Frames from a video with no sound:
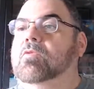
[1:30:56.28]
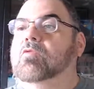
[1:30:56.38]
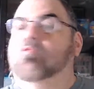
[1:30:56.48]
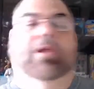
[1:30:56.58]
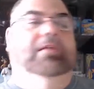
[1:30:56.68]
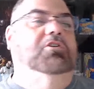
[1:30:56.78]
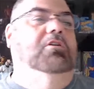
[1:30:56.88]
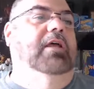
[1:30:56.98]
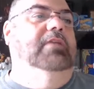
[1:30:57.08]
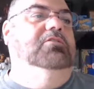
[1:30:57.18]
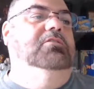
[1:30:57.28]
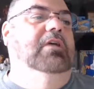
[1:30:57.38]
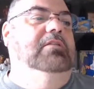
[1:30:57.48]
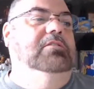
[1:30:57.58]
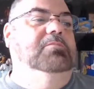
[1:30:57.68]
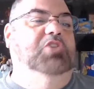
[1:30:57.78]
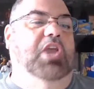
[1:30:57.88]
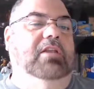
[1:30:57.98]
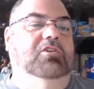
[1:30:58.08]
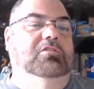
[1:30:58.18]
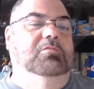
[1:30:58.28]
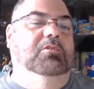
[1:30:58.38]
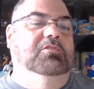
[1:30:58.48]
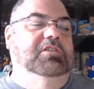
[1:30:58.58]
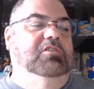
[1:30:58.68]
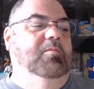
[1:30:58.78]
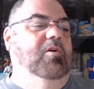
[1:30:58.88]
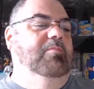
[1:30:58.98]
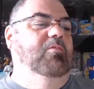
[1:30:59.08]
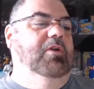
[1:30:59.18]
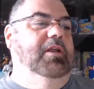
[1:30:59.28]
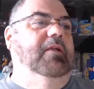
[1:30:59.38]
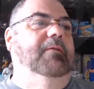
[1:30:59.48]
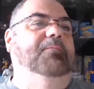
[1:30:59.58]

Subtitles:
Rachel has done some changes, and we'll see you tomorrow morning.